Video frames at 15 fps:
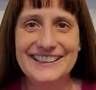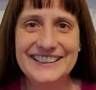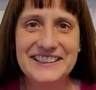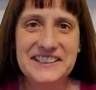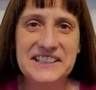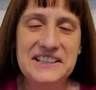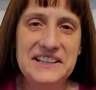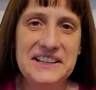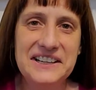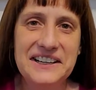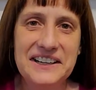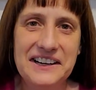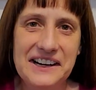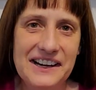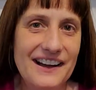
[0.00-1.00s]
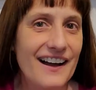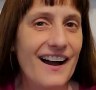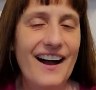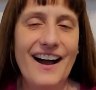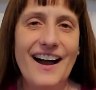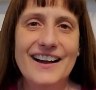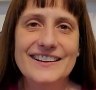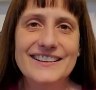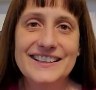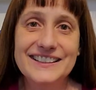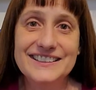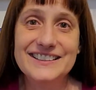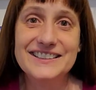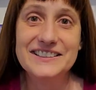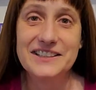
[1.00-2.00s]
I think it's just